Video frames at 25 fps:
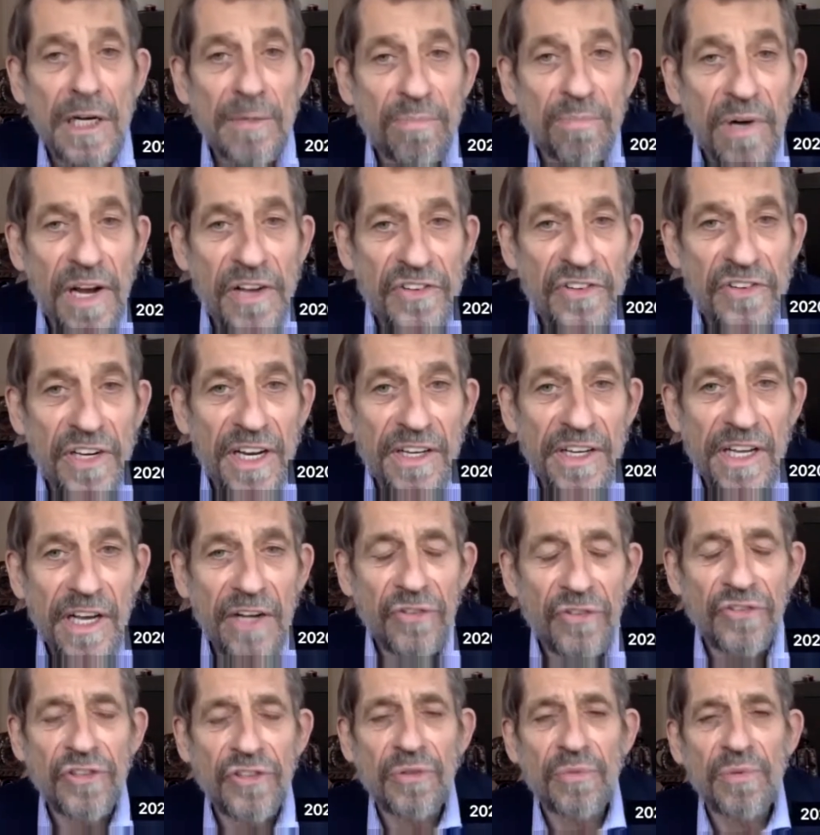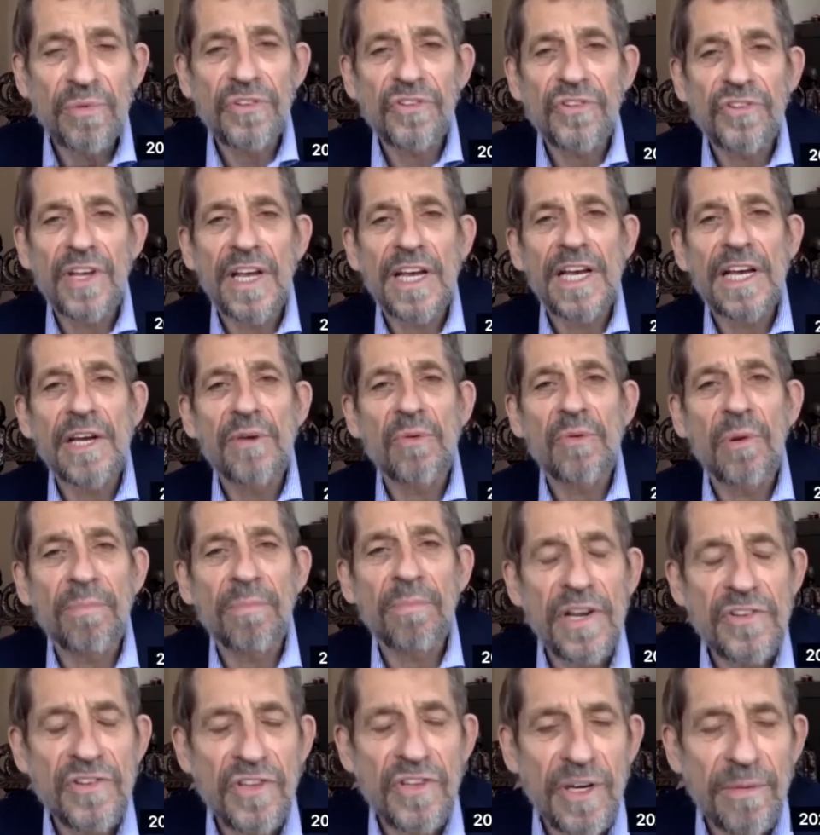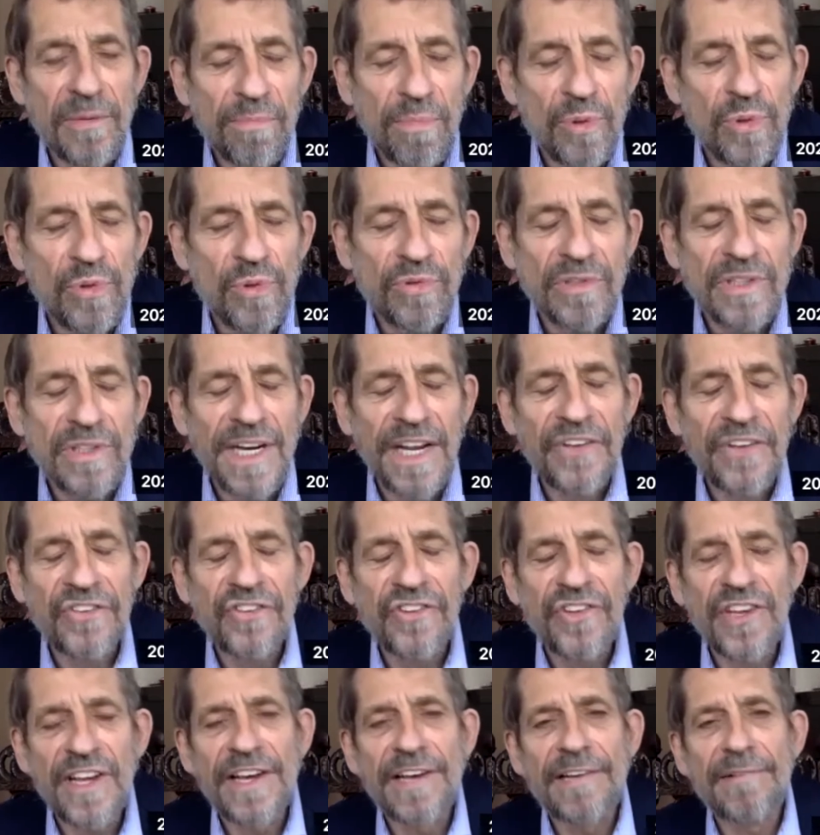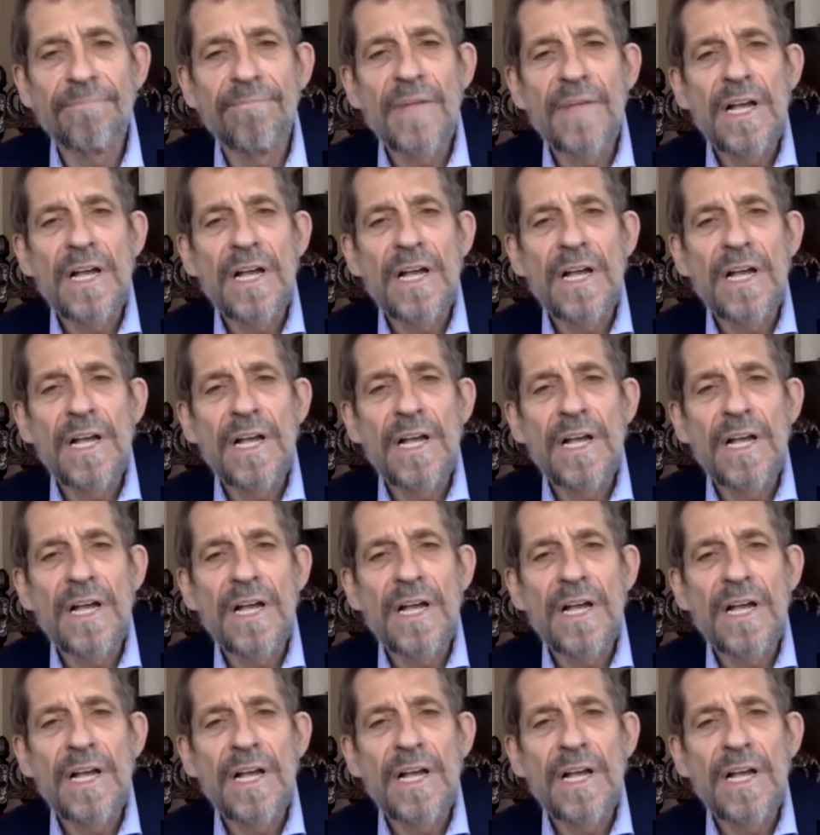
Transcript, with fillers: President Yeltsin was saying, what President Putin has said,